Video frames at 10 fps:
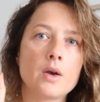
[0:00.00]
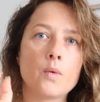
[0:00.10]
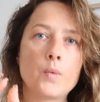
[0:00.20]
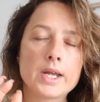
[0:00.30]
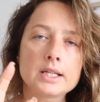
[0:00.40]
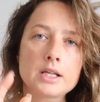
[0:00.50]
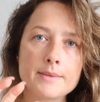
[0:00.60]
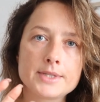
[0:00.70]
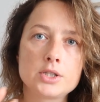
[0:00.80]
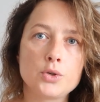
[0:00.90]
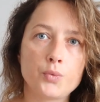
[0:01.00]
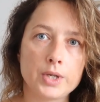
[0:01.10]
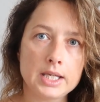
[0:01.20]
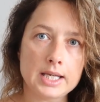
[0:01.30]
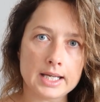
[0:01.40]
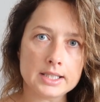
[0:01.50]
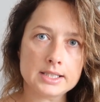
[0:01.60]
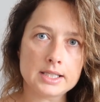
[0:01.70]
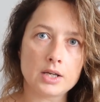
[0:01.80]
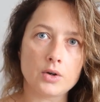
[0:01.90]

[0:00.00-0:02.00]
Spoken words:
When it comes to weekend,